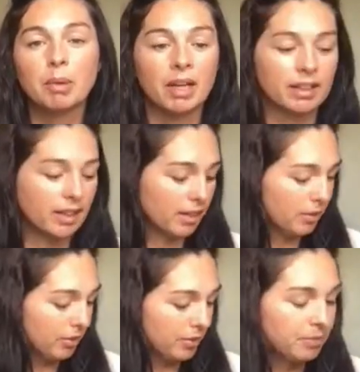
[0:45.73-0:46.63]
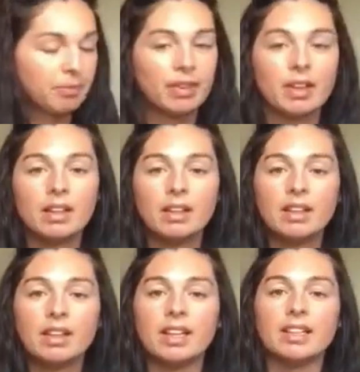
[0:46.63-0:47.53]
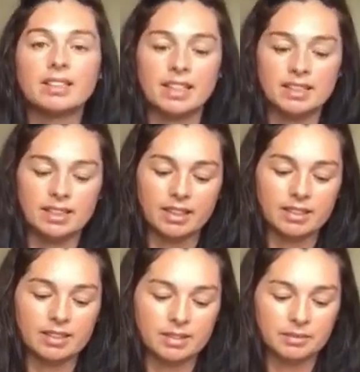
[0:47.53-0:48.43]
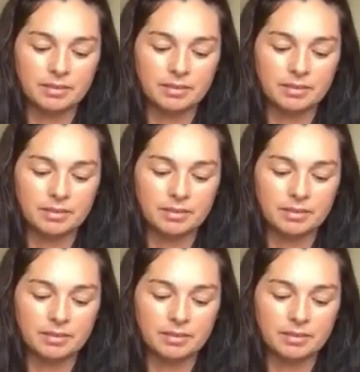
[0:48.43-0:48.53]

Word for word: paragraph and it says this